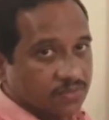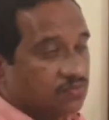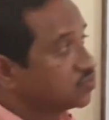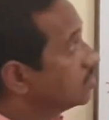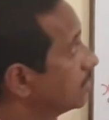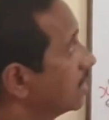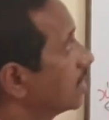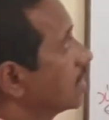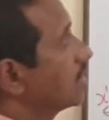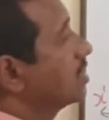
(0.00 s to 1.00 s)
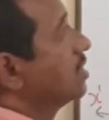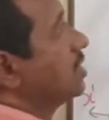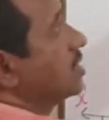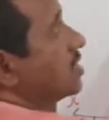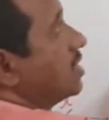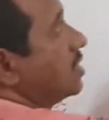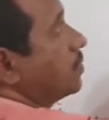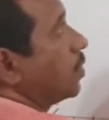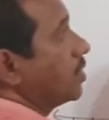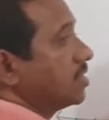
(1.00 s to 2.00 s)
Similarly,
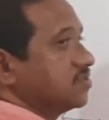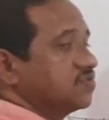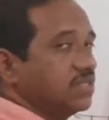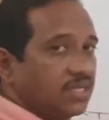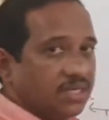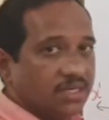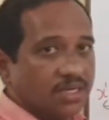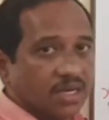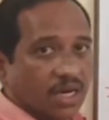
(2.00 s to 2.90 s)
third point C